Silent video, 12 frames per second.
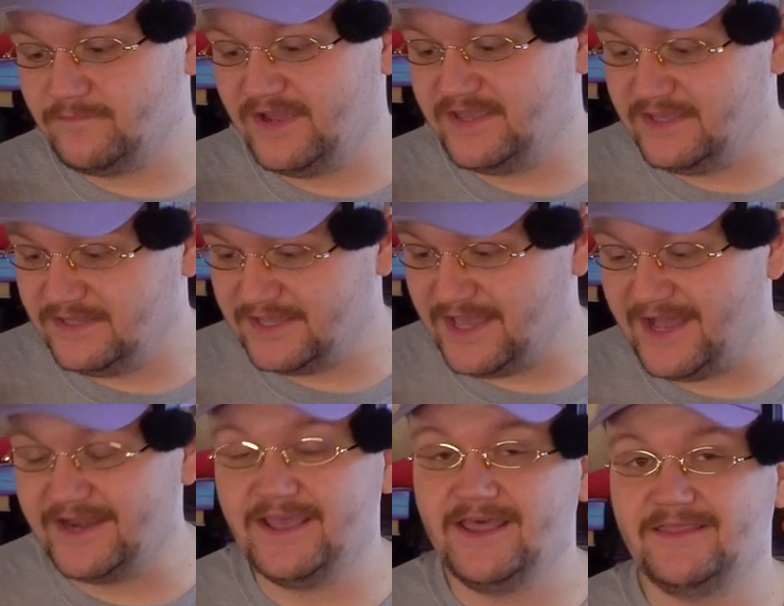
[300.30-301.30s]
by
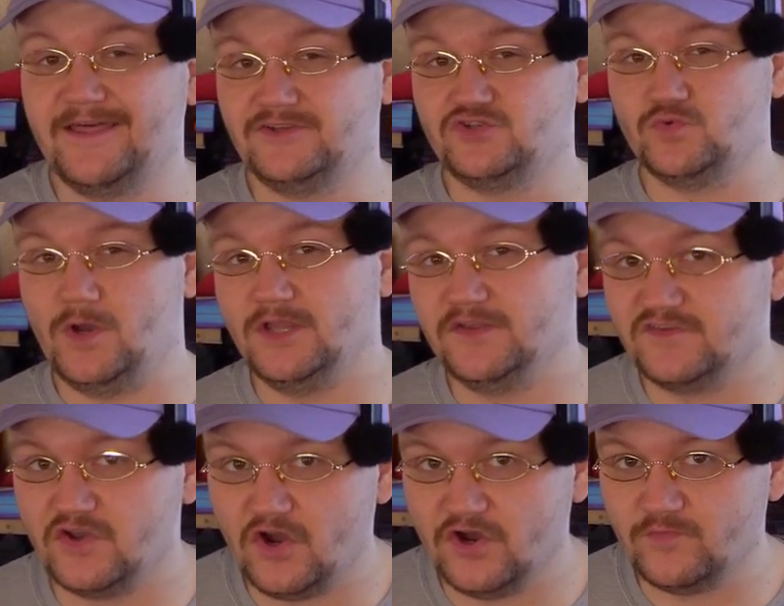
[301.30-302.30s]
Heliod that draw us
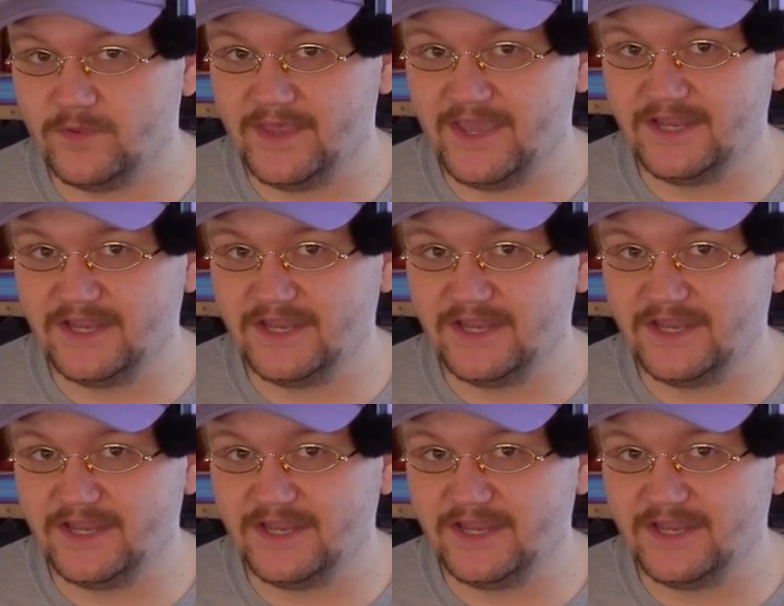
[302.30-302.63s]
a card when they